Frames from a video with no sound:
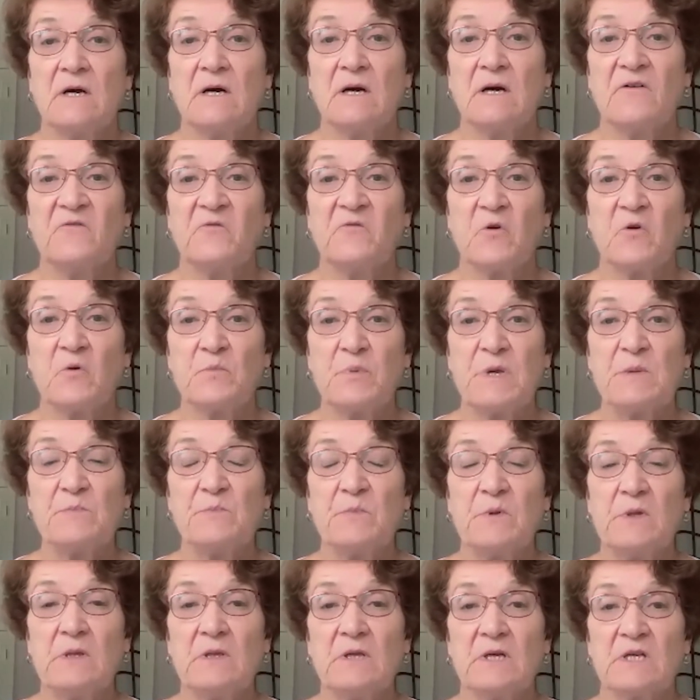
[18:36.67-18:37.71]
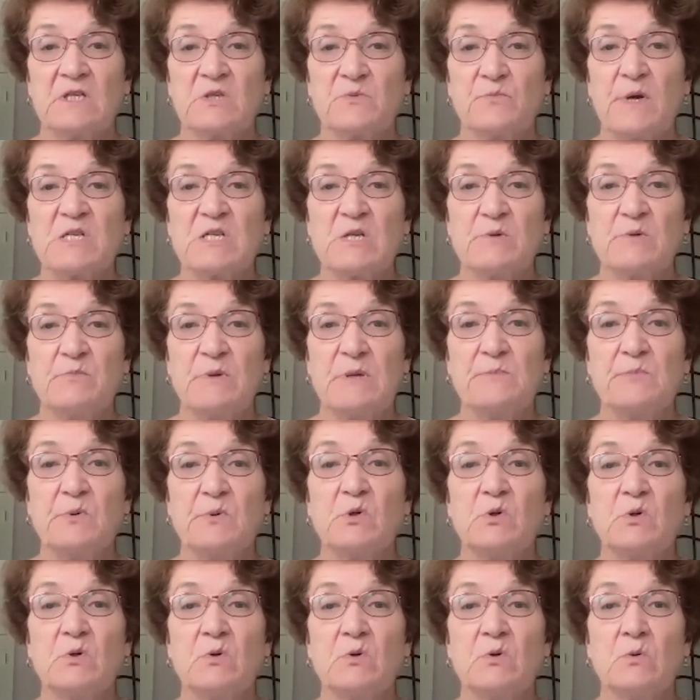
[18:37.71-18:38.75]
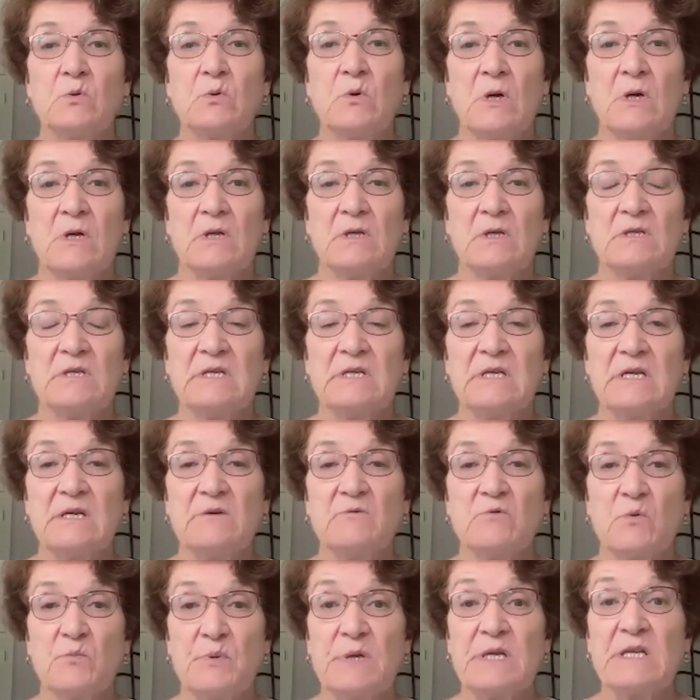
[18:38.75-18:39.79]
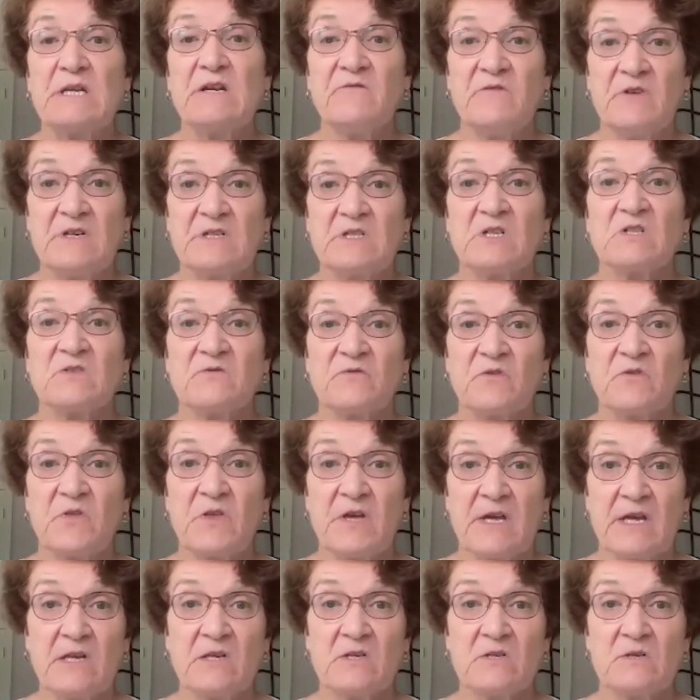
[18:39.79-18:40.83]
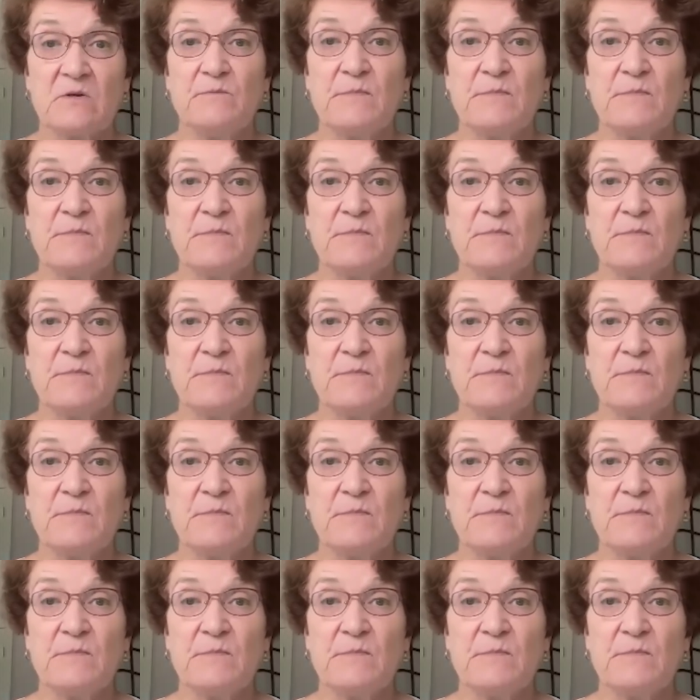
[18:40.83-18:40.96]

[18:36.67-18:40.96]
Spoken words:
for people, especially people who need repeated visits for things.